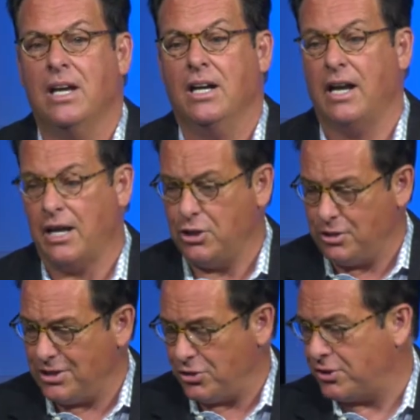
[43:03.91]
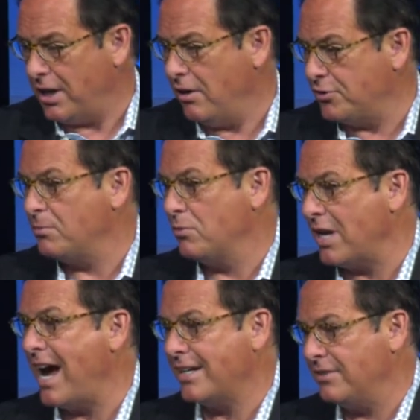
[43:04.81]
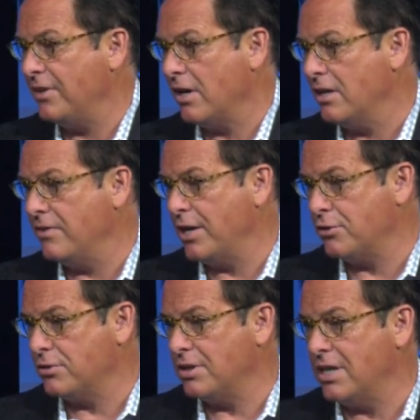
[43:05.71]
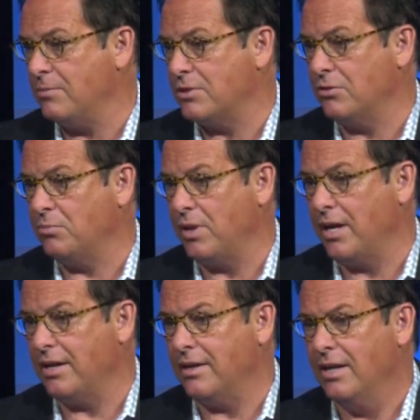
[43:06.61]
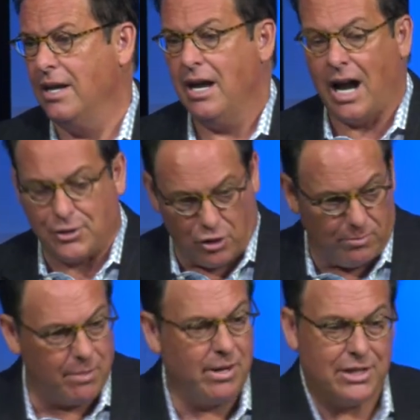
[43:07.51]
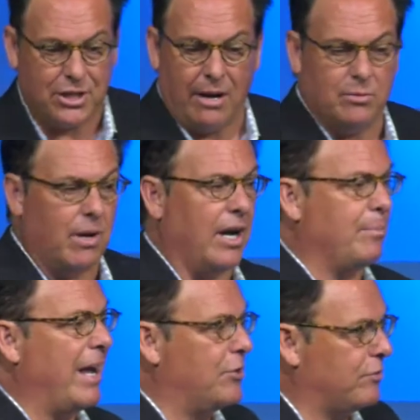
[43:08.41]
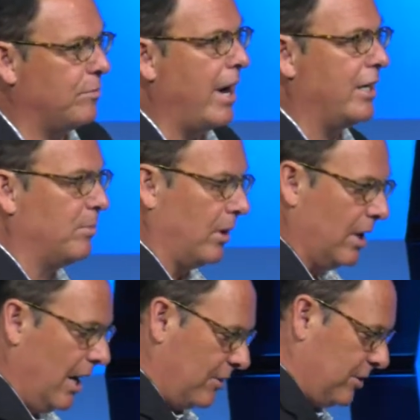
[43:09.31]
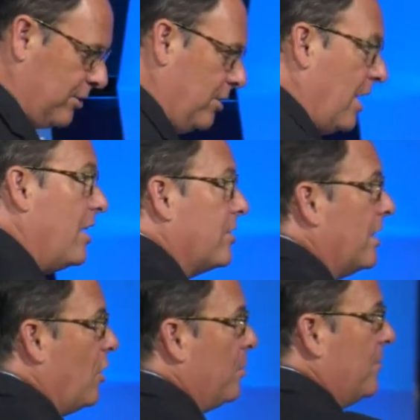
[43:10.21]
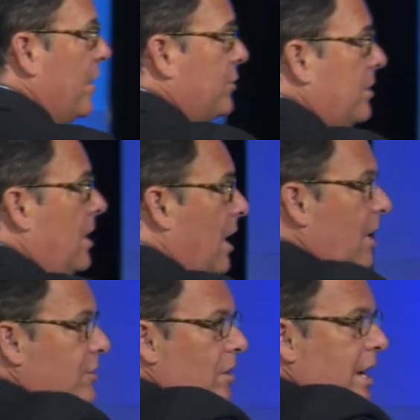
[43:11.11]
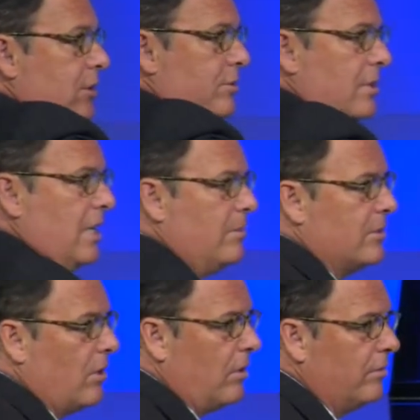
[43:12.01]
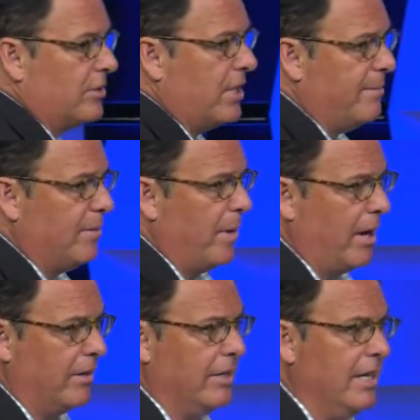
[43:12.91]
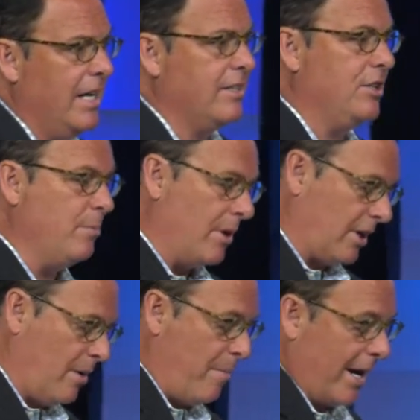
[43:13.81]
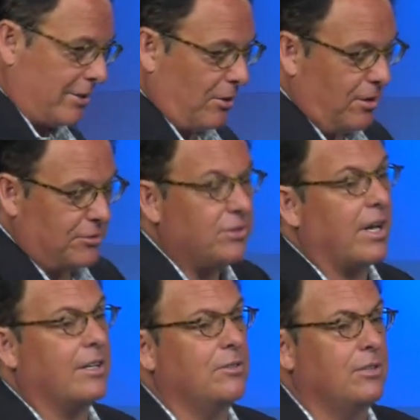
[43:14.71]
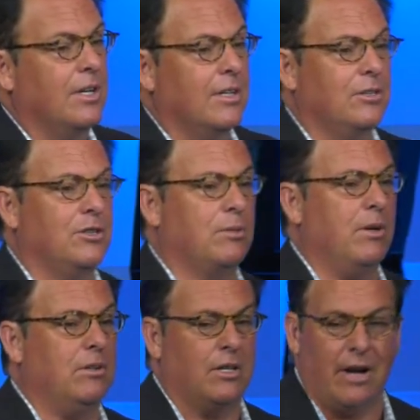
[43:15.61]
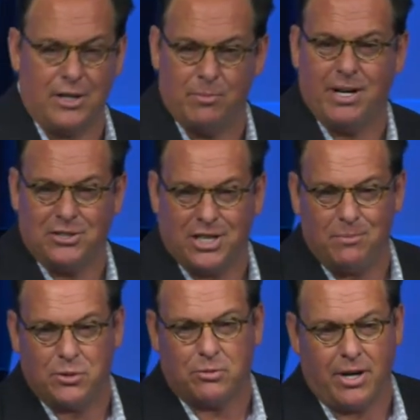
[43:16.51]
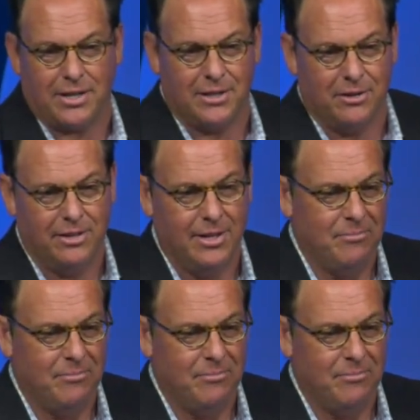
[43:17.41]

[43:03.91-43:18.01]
And I, you can just tell it's the most active area of angels and demons on the planet. I told my buddy Tom Demont, a pastor from Heidelberg, I said, dude, I just had an open vision. I saw angels and demons all over the Temple Mount. He said, you better come back to earth. You got to do, do communion. You know how your buddies keep you straight, you know?